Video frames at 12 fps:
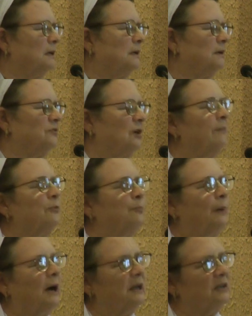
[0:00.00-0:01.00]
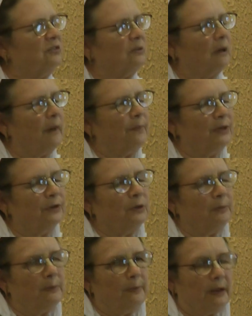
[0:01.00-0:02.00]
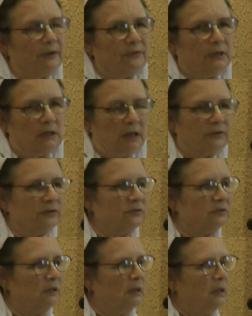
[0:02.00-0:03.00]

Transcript: Some bodies appear to be better than others,